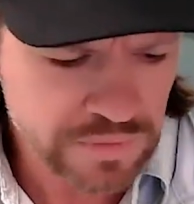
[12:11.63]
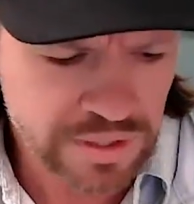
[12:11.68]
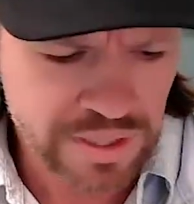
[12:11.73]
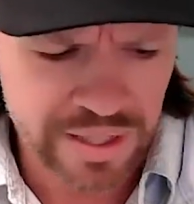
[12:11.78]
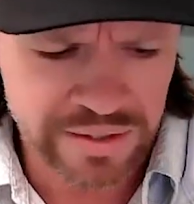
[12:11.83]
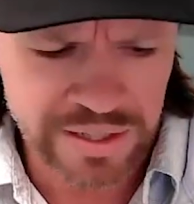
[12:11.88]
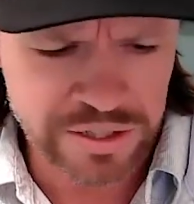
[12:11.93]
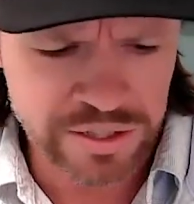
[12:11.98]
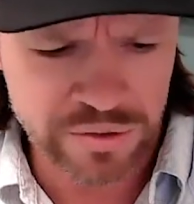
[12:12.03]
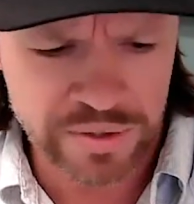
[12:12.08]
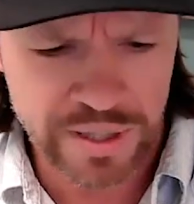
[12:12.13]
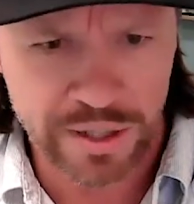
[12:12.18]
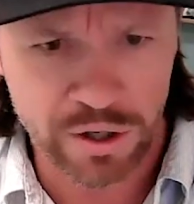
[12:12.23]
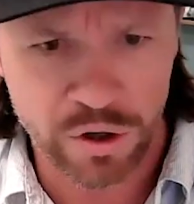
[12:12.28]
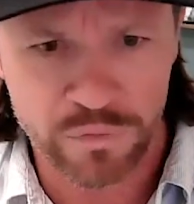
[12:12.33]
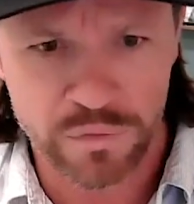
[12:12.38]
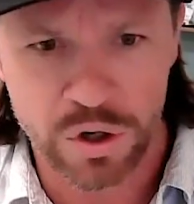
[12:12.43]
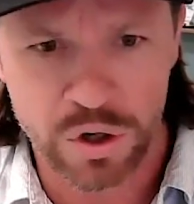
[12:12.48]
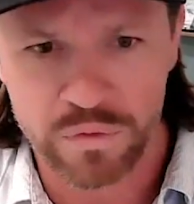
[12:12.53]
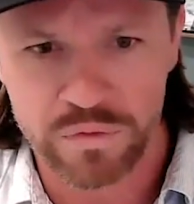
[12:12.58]
And they do that
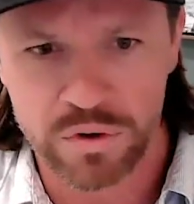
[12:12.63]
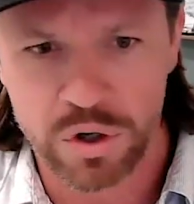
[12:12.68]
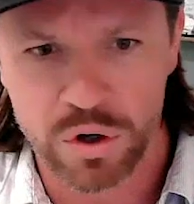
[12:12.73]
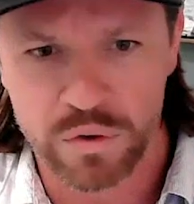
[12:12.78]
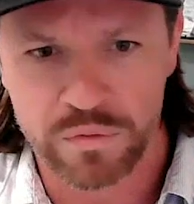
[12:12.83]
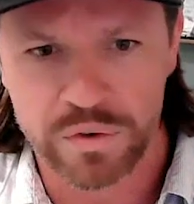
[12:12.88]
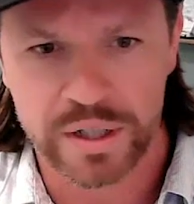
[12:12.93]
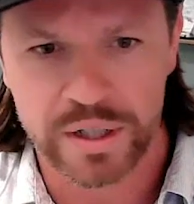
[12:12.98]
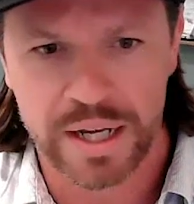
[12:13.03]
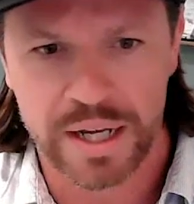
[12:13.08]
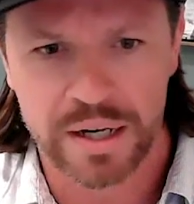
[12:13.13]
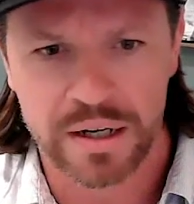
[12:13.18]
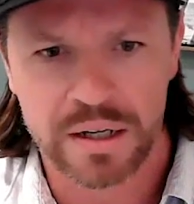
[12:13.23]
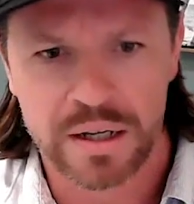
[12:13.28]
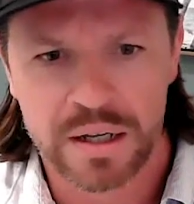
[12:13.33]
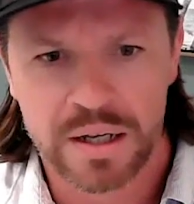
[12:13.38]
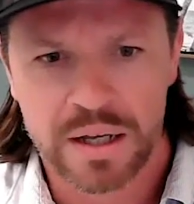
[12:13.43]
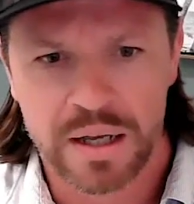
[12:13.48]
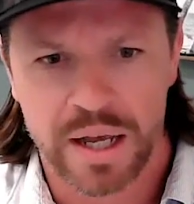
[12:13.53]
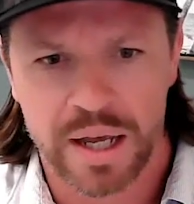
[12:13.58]
over and over and over again.
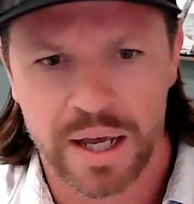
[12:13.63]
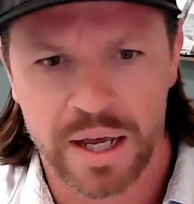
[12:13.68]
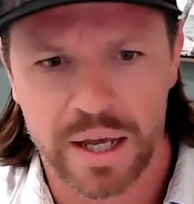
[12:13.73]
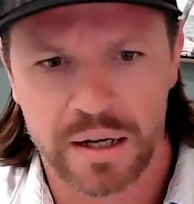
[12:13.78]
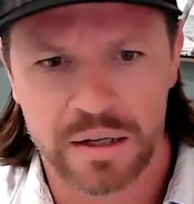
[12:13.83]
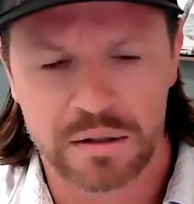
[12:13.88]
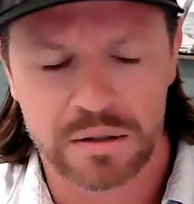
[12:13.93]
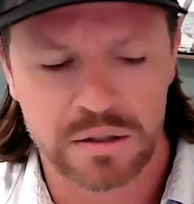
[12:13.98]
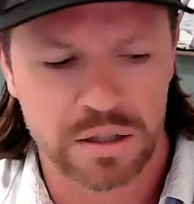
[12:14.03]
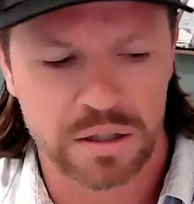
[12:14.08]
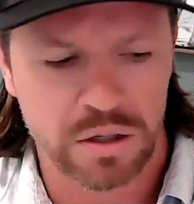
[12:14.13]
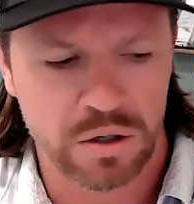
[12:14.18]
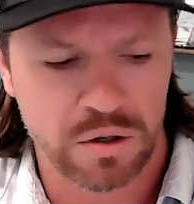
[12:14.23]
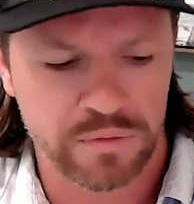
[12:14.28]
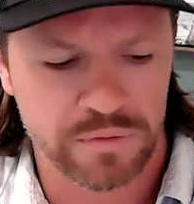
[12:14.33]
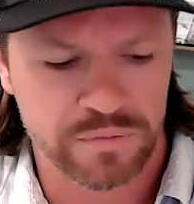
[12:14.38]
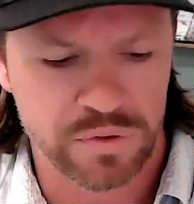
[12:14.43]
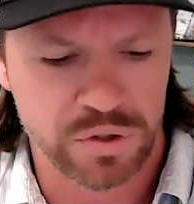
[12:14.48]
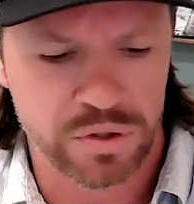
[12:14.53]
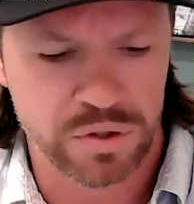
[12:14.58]
And,
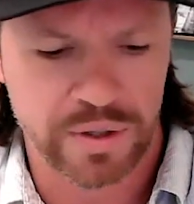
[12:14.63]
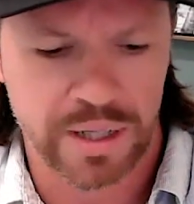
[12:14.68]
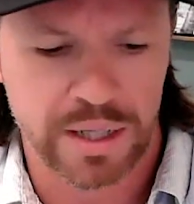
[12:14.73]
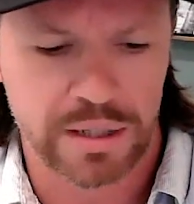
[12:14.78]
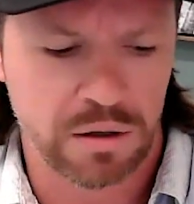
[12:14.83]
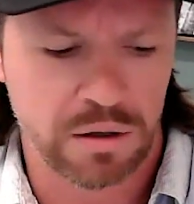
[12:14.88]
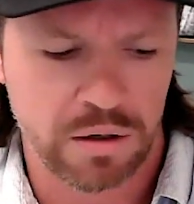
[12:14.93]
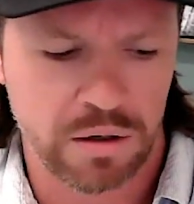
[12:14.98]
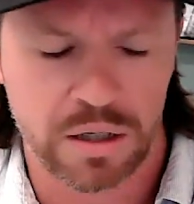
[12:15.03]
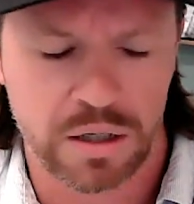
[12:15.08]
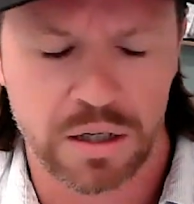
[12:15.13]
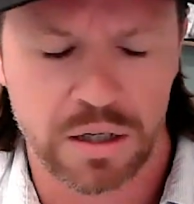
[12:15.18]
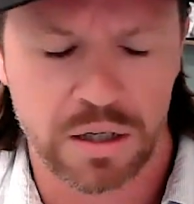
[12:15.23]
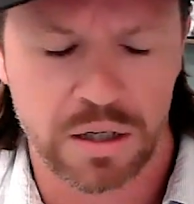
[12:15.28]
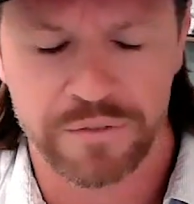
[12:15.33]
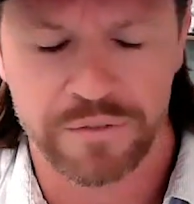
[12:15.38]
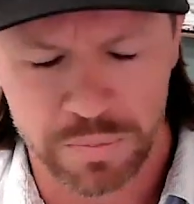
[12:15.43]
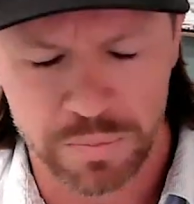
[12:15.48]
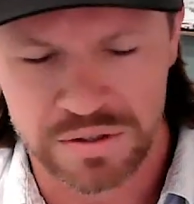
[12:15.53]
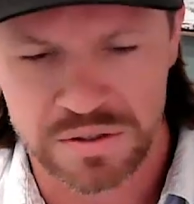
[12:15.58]
if you do that long enough
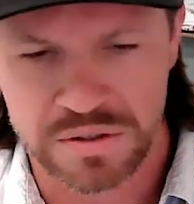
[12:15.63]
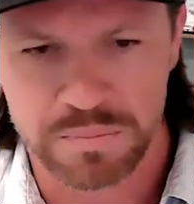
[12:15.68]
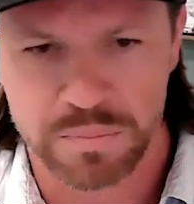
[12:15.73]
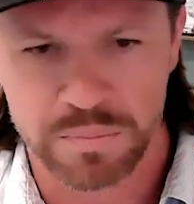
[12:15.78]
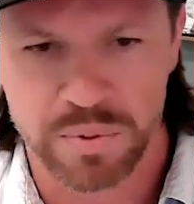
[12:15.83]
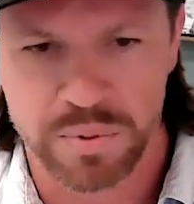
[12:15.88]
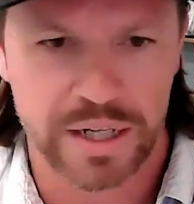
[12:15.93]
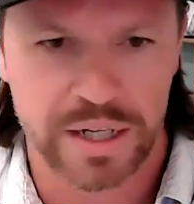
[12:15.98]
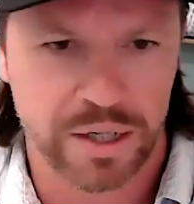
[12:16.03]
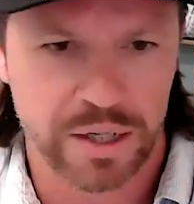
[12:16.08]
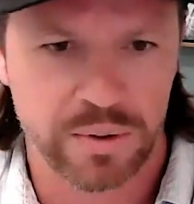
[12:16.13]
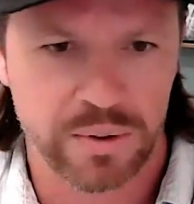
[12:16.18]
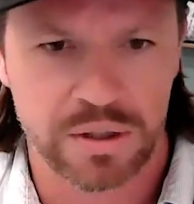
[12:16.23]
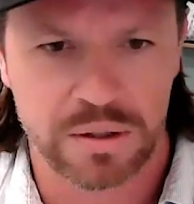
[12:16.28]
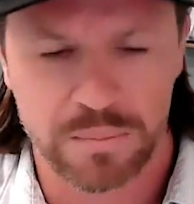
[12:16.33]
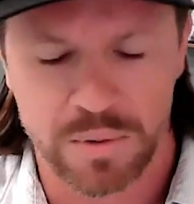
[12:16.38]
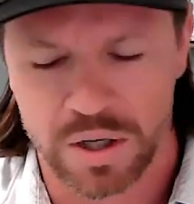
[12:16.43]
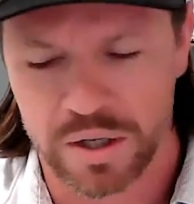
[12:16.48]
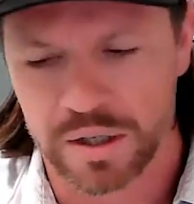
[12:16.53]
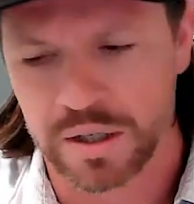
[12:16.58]
and you build some brand equity in
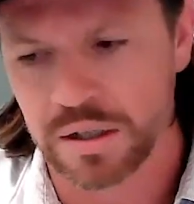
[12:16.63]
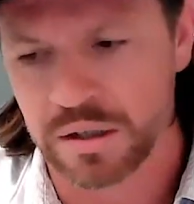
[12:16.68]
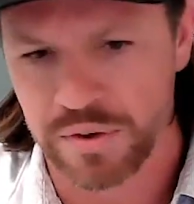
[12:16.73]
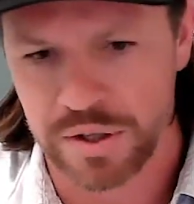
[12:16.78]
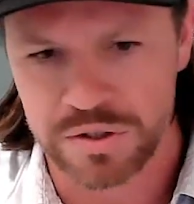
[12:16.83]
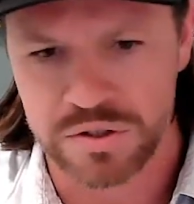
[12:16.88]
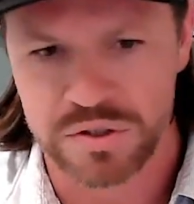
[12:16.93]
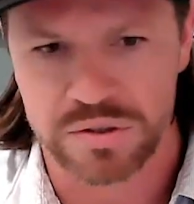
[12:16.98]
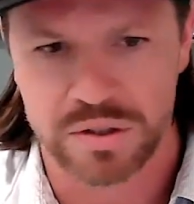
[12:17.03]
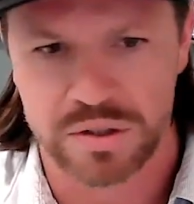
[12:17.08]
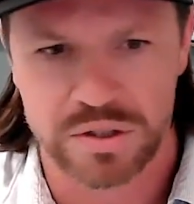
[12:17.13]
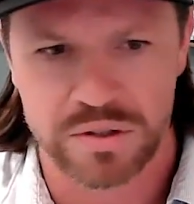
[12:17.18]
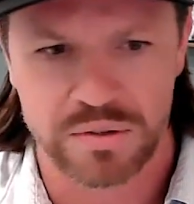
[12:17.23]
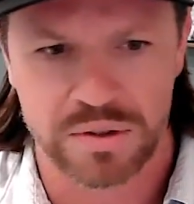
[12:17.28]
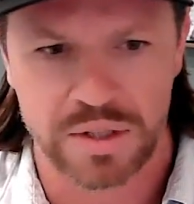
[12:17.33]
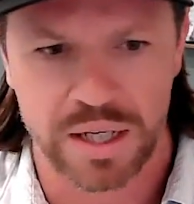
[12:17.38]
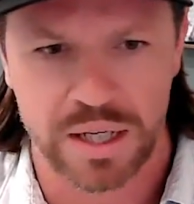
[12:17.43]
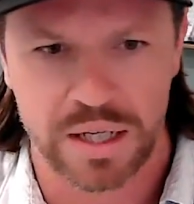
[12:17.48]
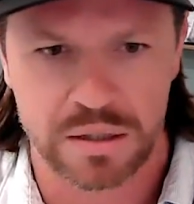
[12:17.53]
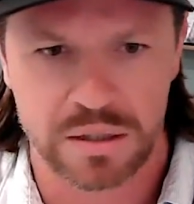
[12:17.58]
the market, eventually you
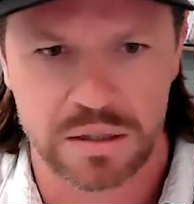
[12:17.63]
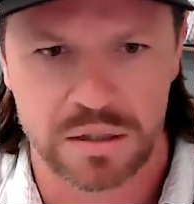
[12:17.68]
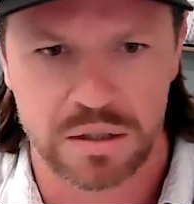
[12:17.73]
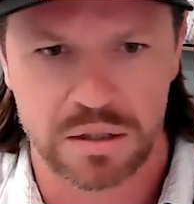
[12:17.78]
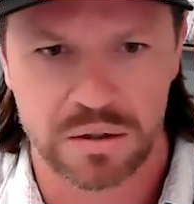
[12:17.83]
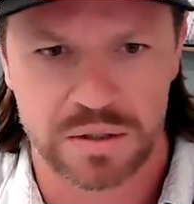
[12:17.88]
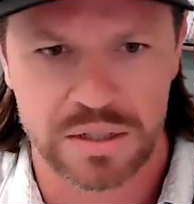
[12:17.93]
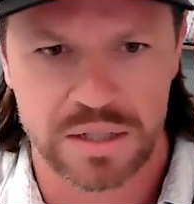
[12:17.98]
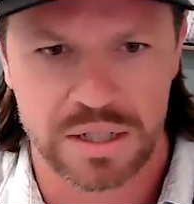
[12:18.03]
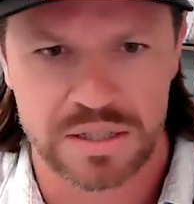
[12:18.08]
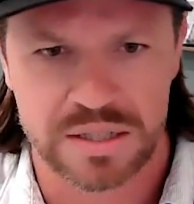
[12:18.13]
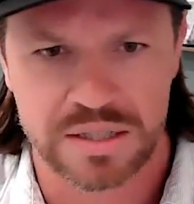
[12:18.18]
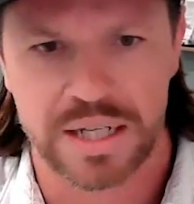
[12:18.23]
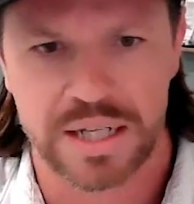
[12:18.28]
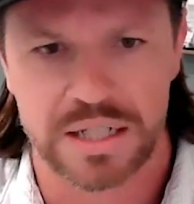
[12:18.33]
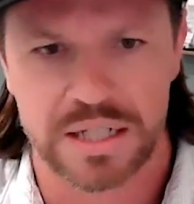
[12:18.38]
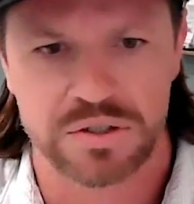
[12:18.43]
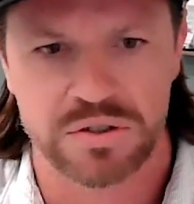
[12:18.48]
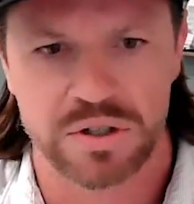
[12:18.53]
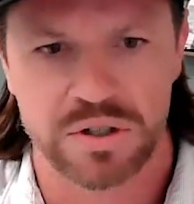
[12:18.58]
get, a
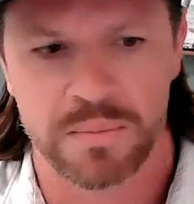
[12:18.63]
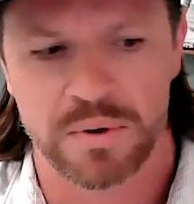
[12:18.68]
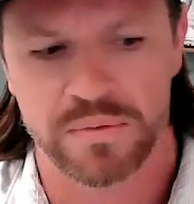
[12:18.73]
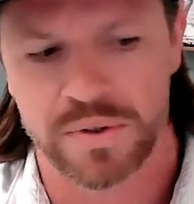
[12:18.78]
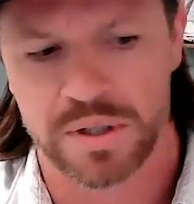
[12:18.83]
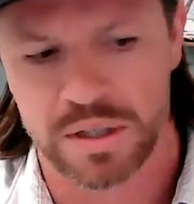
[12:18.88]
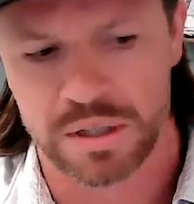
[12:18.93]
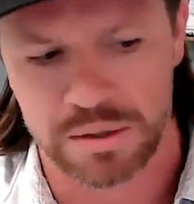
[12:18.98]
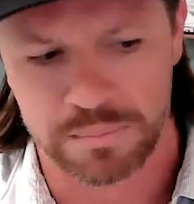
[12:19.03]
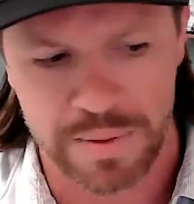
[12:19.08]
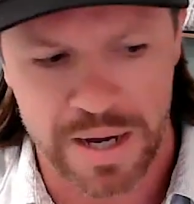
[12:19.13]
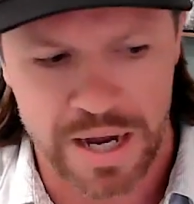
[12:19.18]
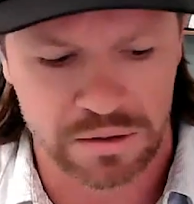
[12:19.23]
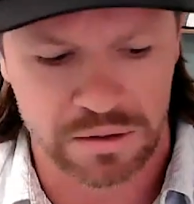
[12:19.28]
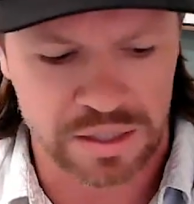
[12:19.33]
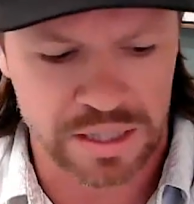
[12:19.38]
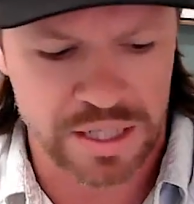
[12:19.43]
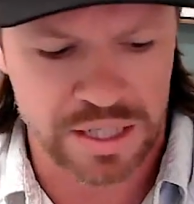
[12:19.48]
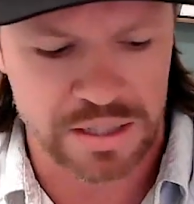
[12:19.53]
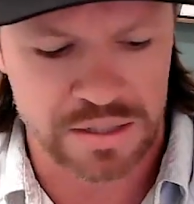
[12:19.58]
steady stream of
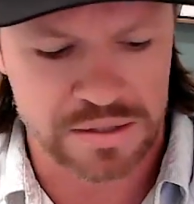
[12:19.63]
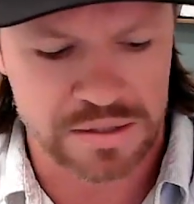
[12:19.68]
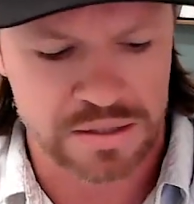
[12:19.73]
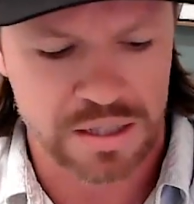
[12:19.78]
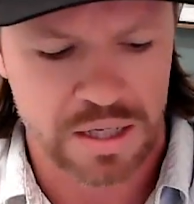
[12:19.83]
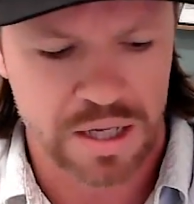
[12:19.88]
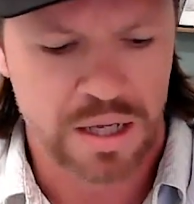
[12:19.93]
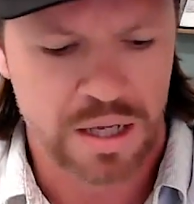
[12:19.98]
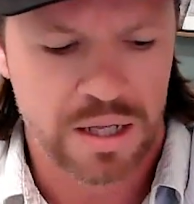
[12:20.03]
inbound leads.